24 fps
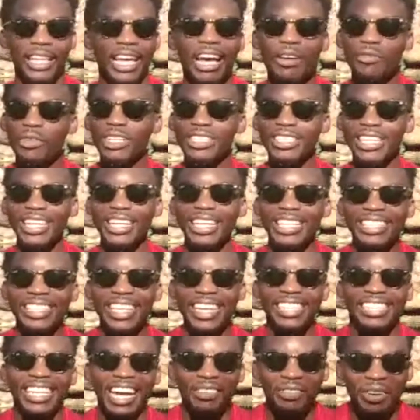Every single
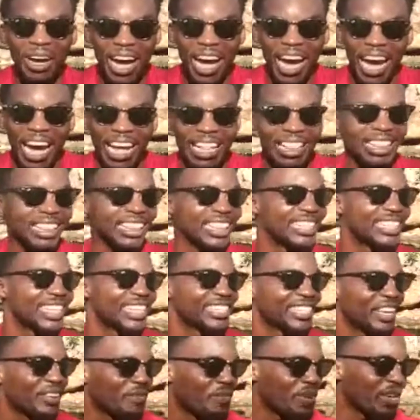dish I've had since
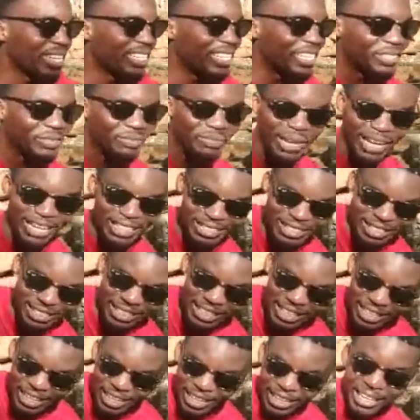I've been in this place,
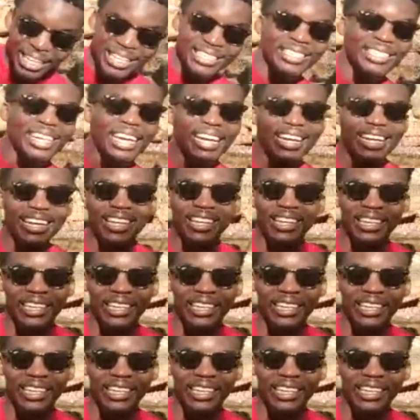it's like,